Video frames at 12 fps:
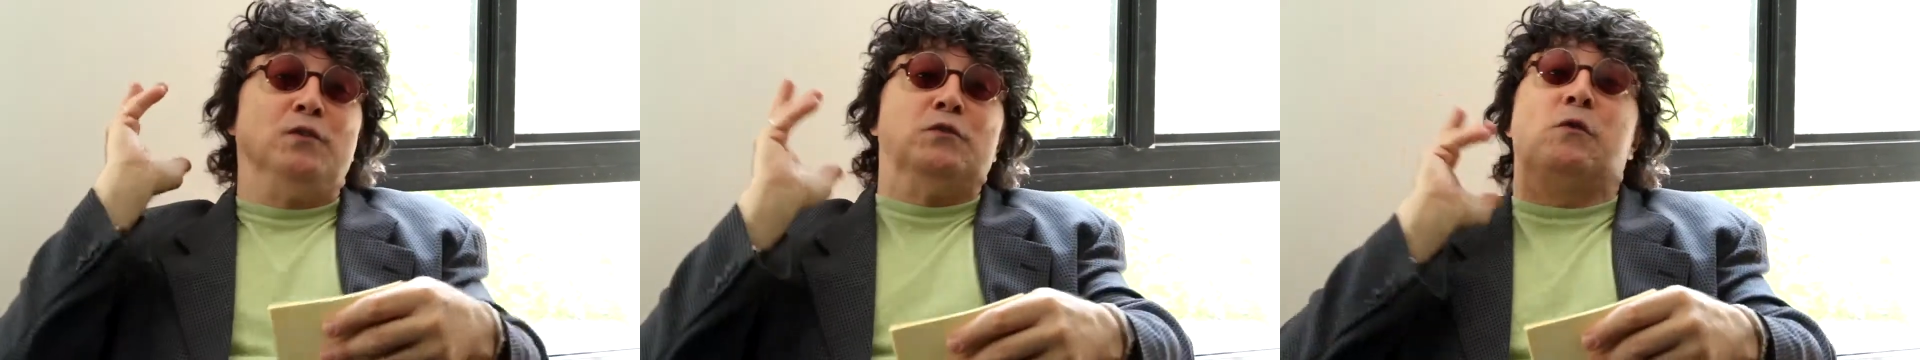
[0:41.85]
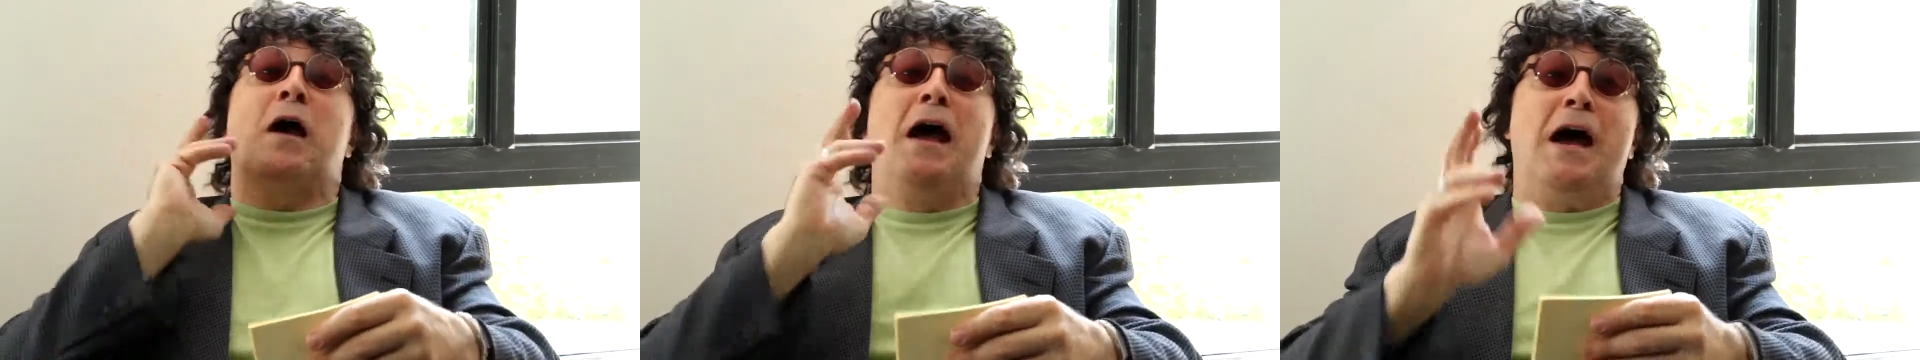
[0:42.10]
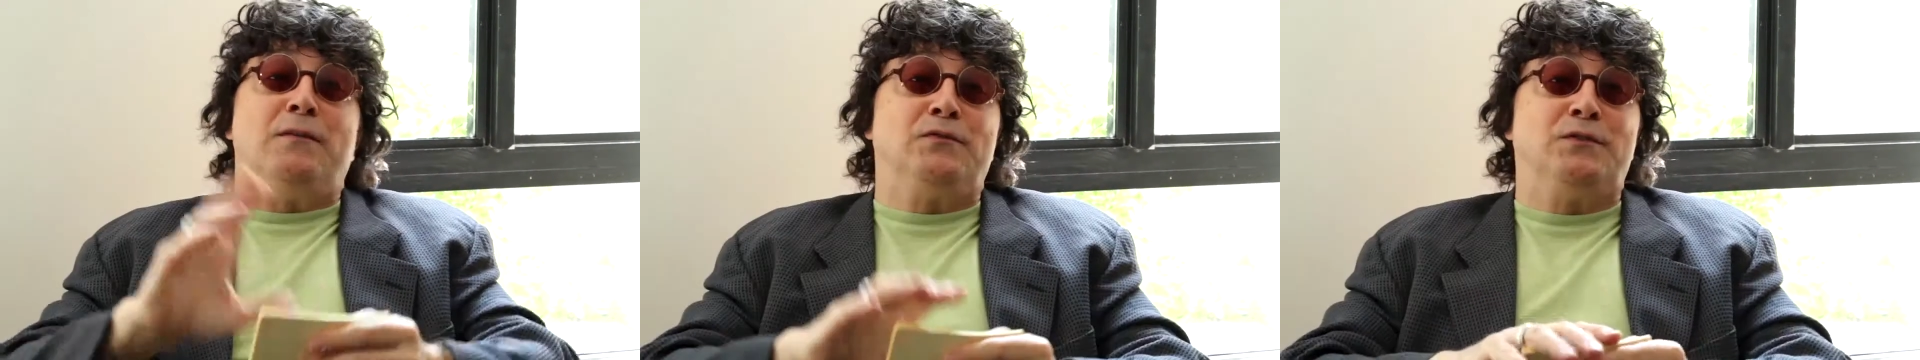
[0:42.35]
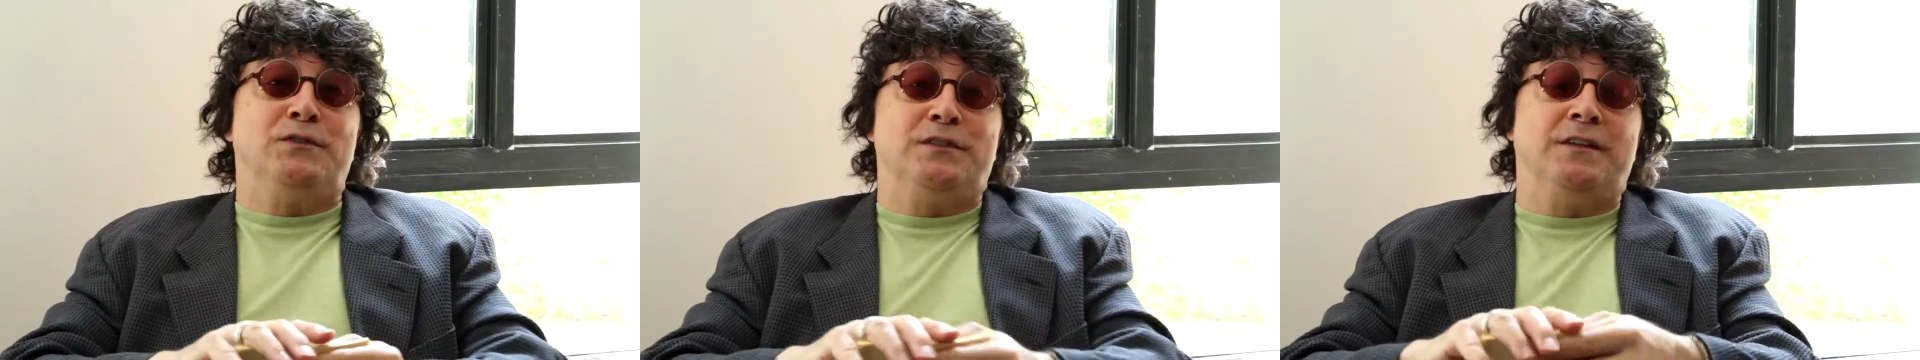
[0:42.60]
You have
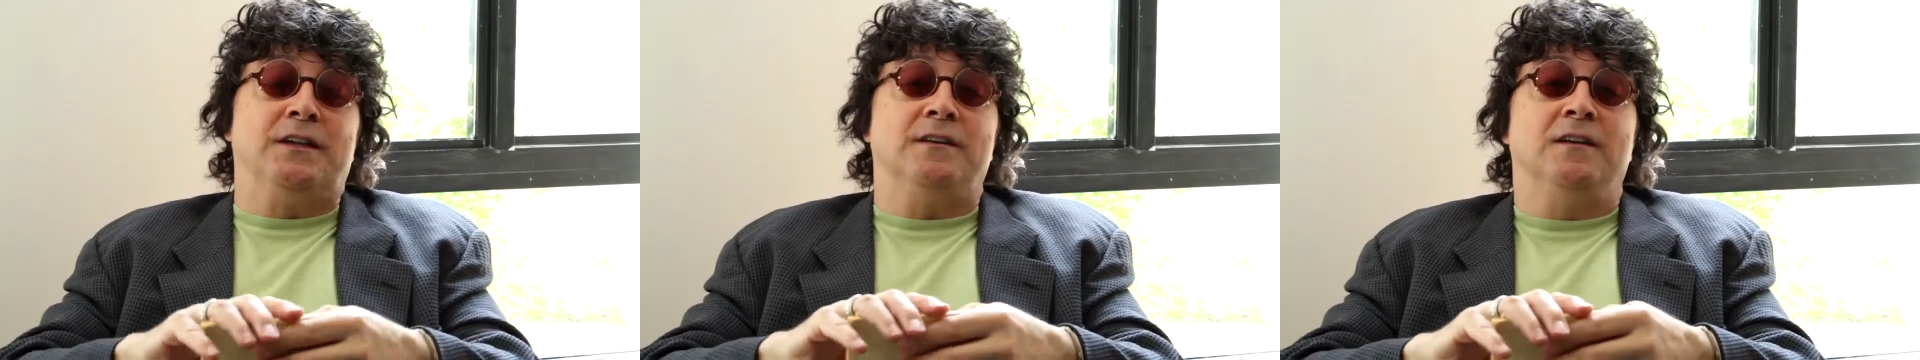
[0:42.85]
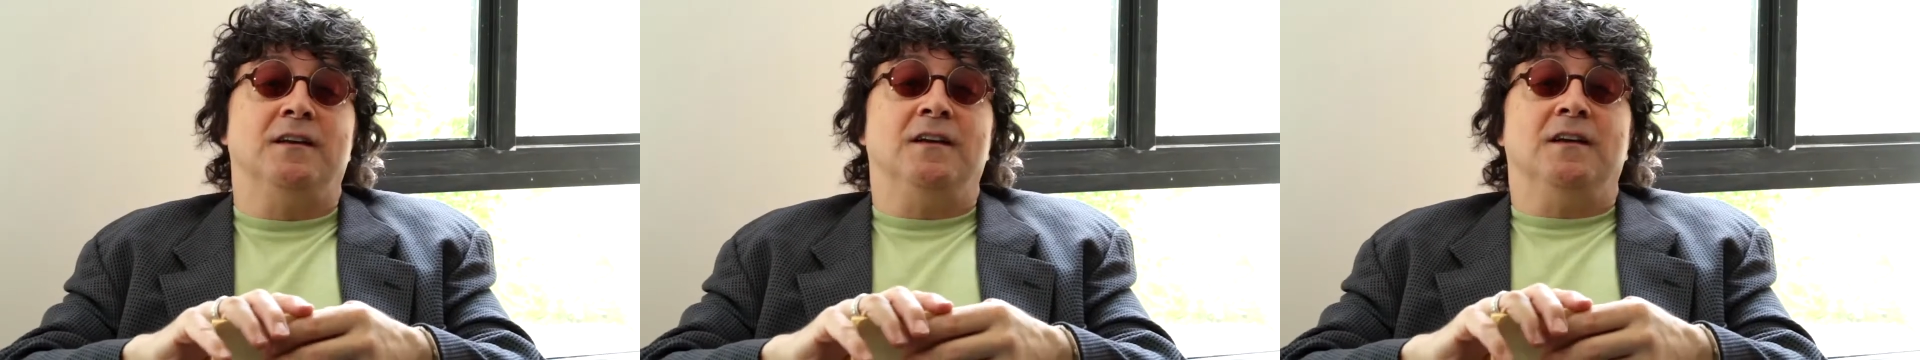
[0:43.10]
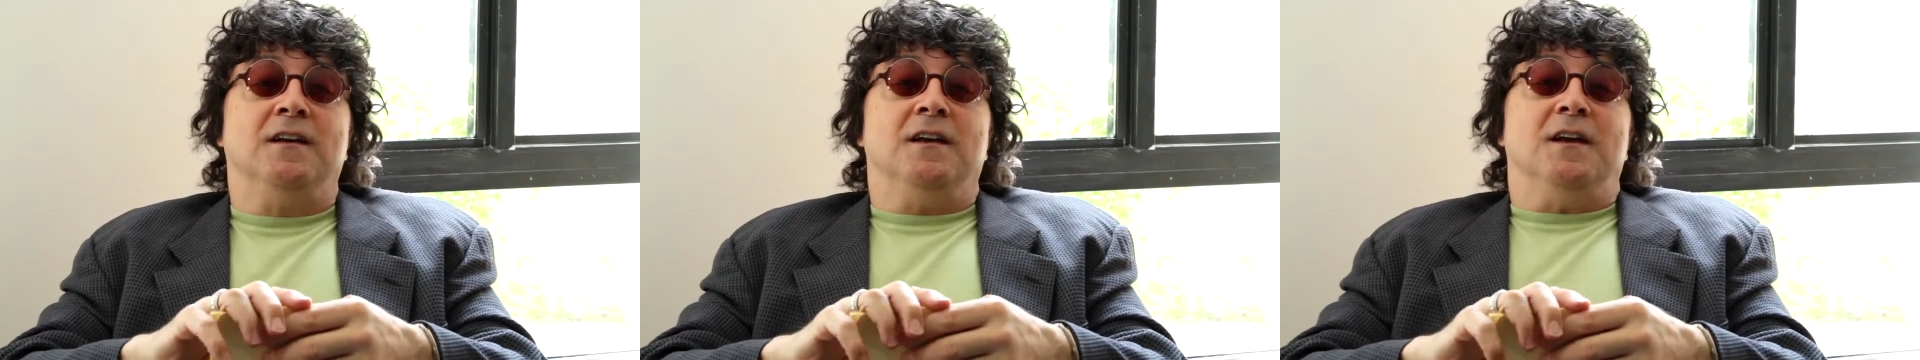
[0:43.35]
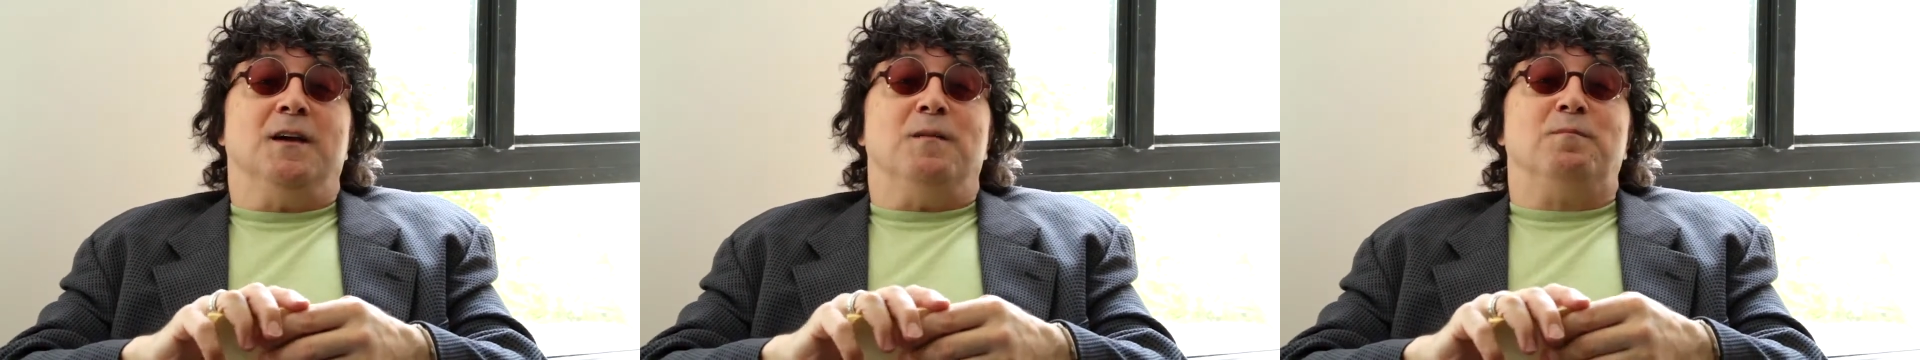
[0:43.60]
to see it.
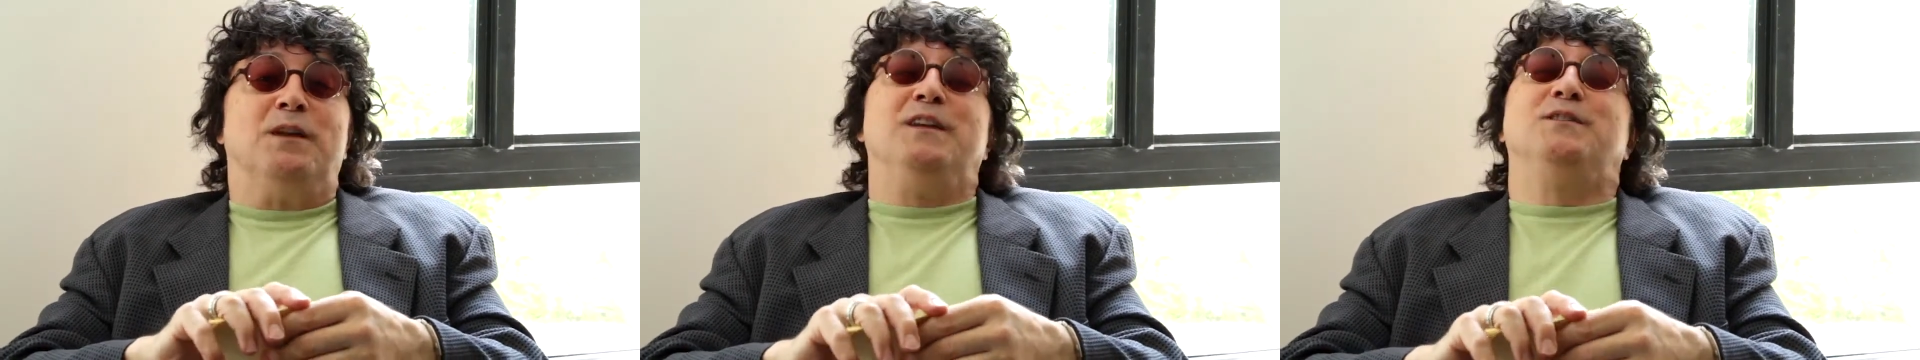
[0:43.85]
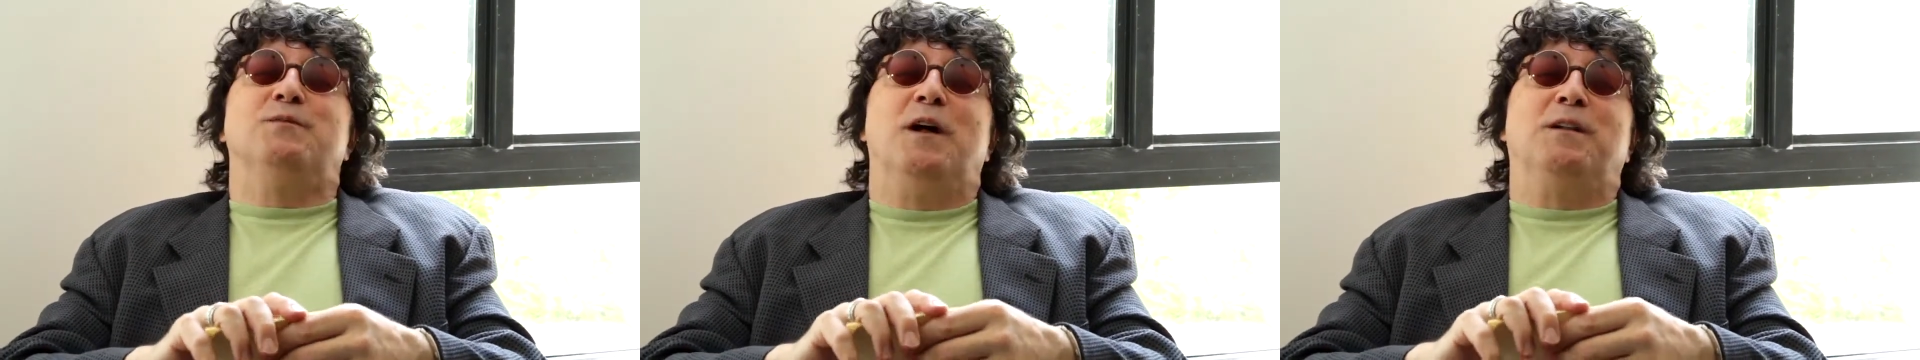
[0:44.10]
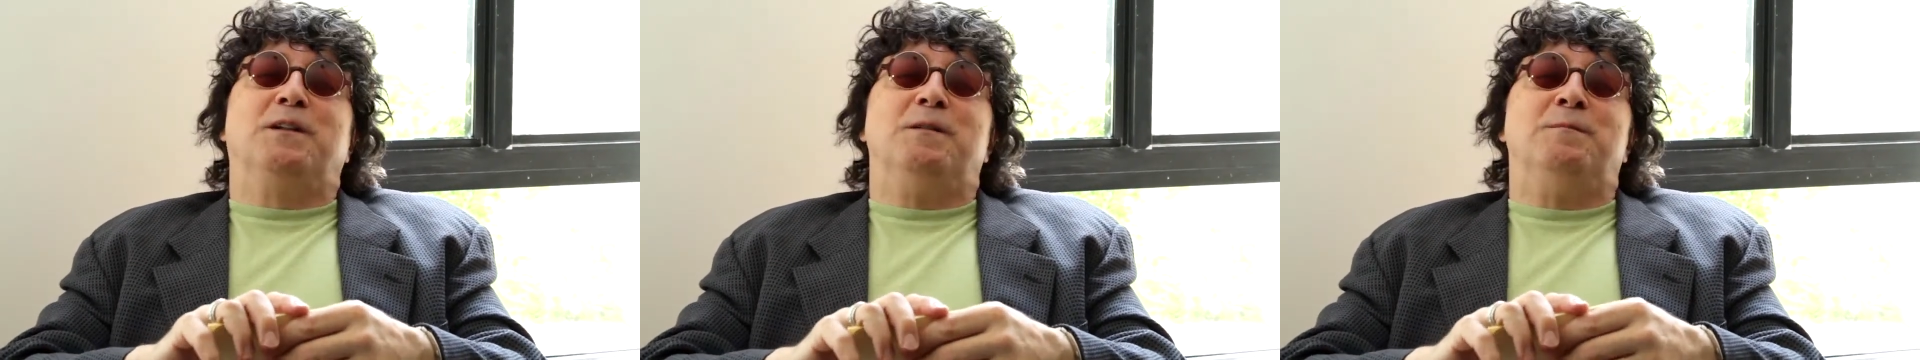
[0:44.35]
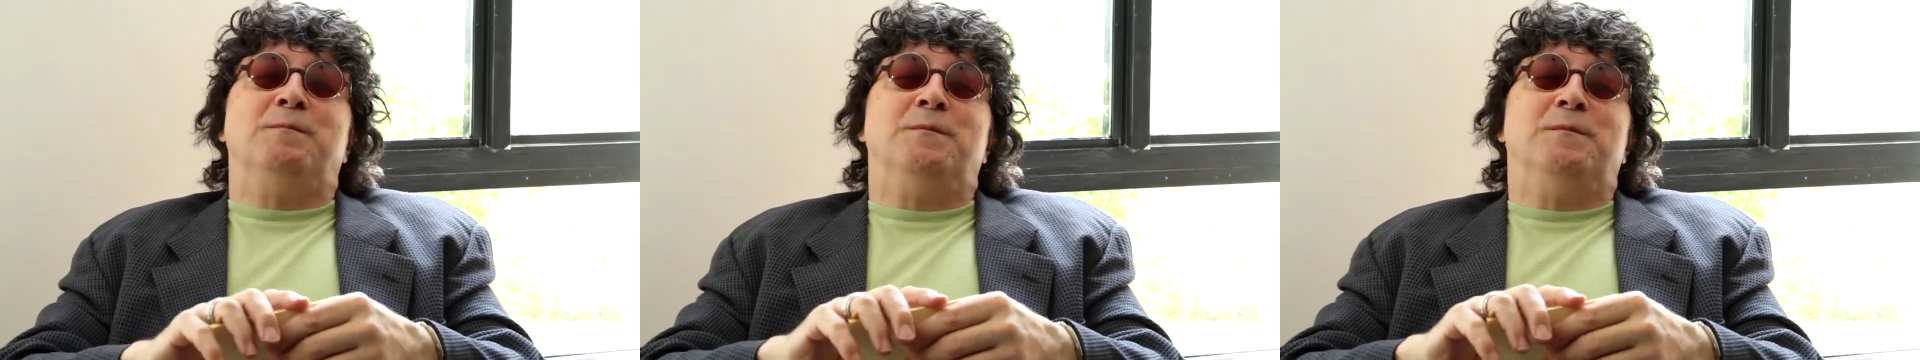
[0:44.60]
Please welcome